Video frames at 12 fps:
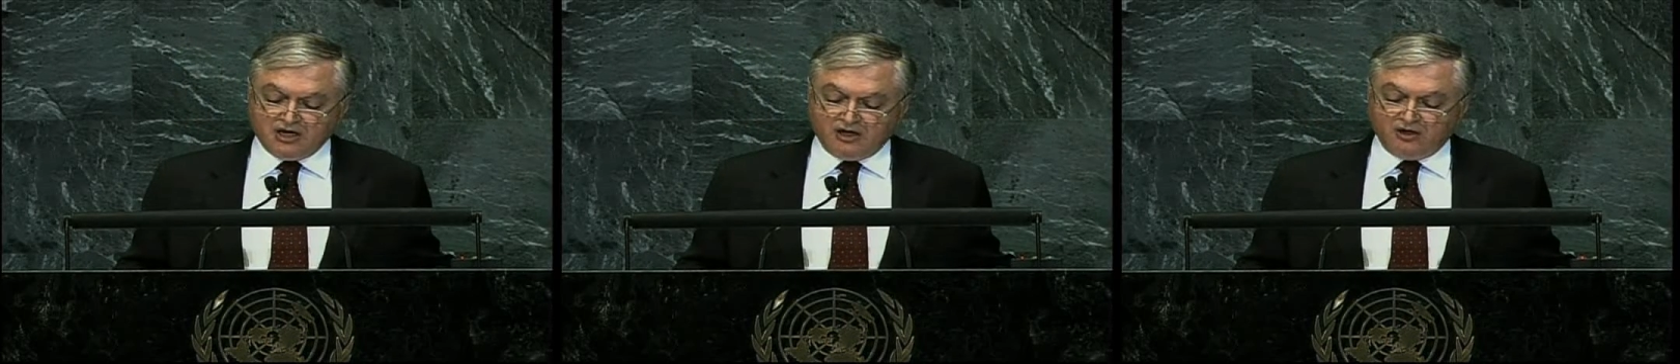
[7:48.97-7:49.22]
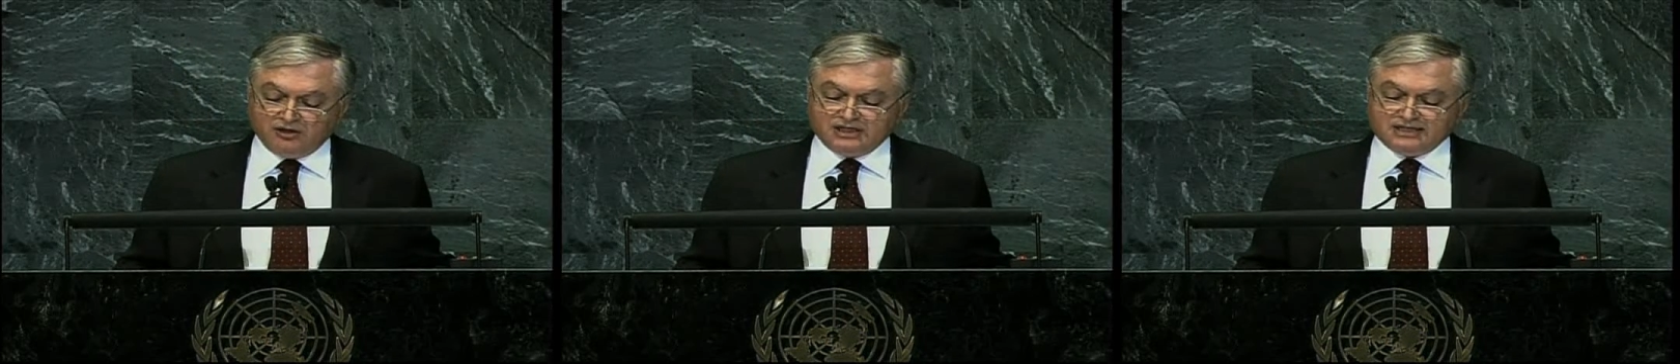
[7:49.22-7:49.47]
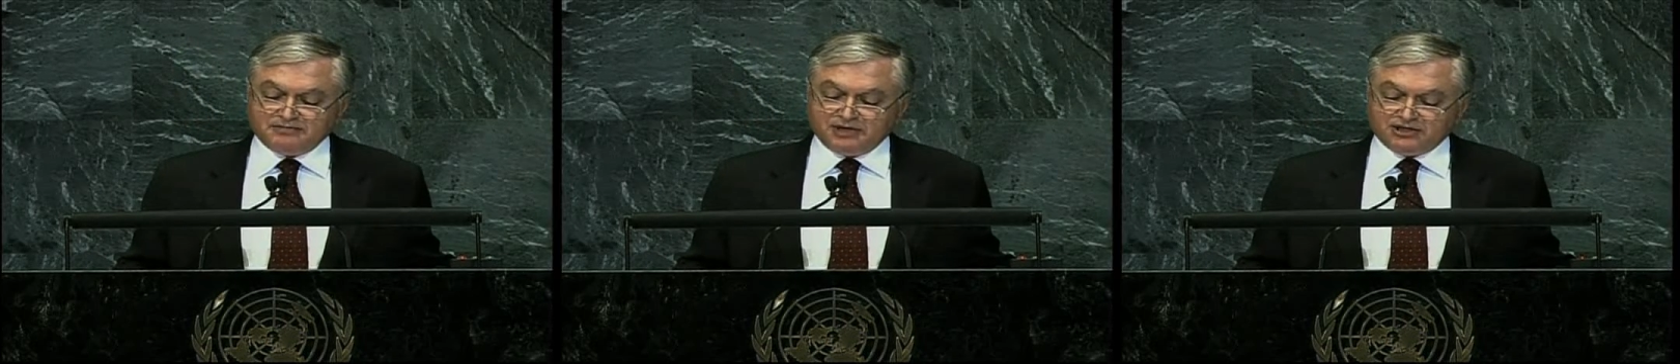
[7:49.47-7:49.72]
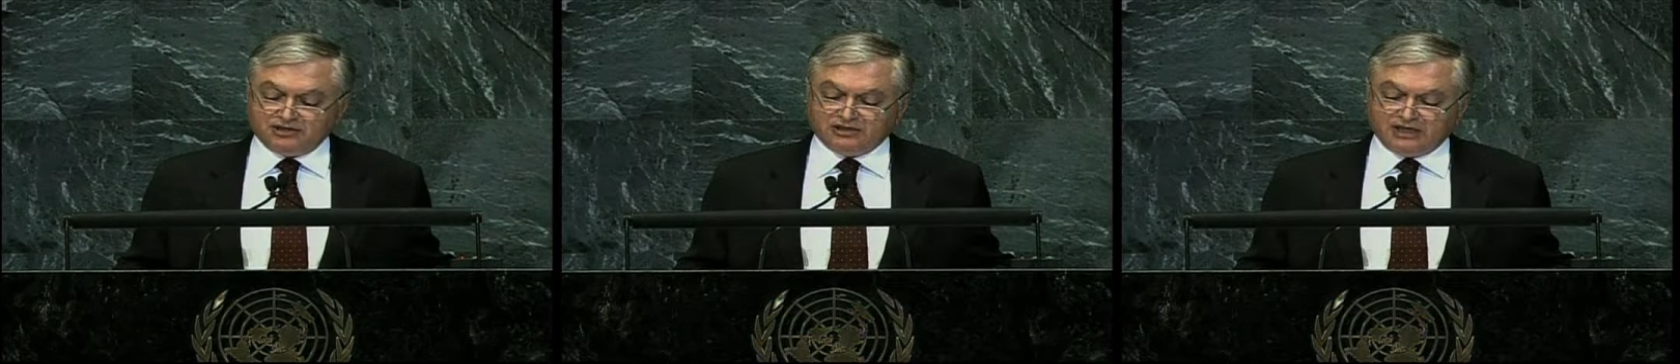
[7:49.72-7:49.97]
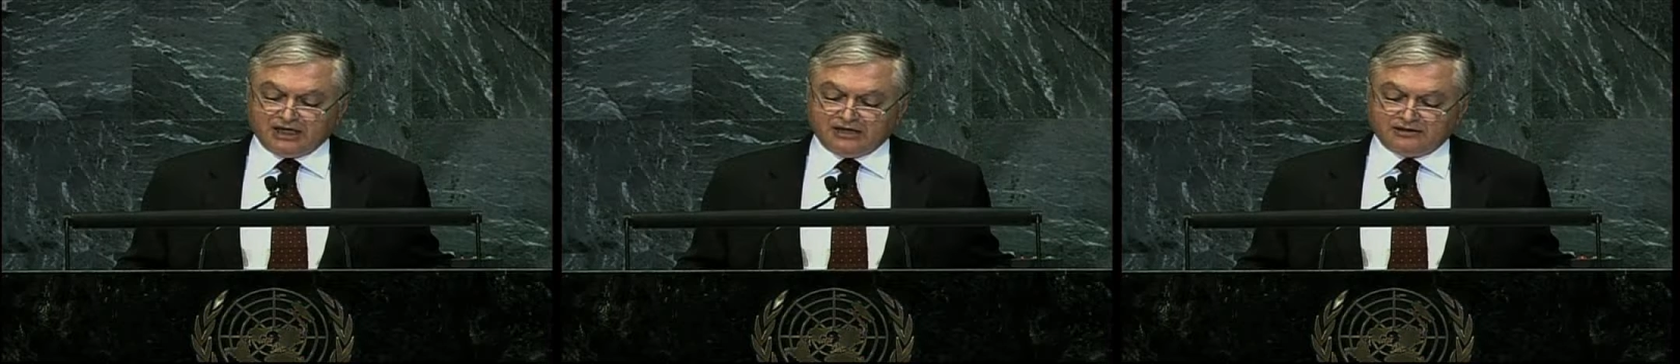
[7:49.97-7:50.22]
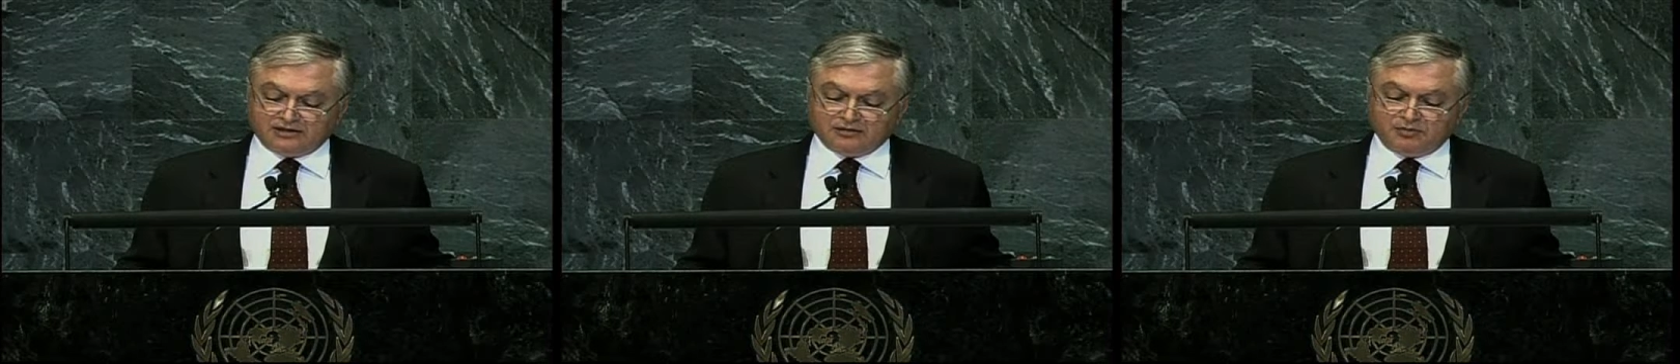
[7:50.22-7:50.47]
On this special day,
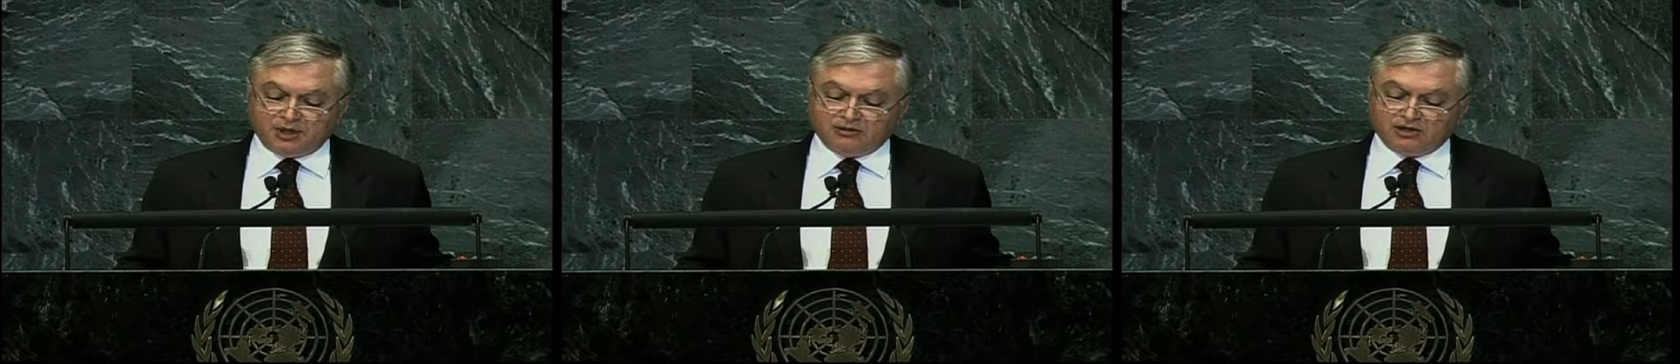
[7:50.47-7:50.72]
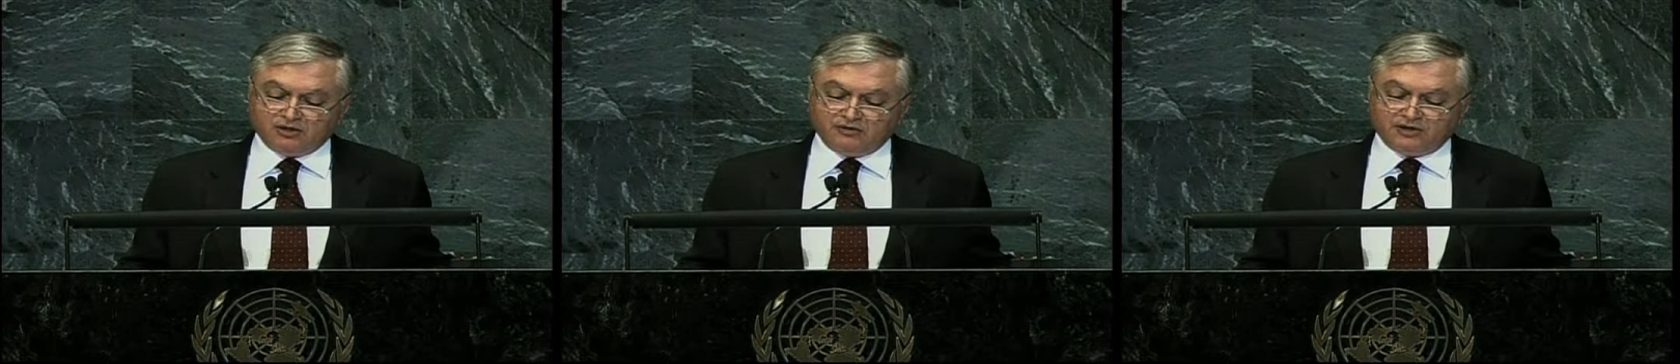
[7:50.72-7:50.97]
the Republic of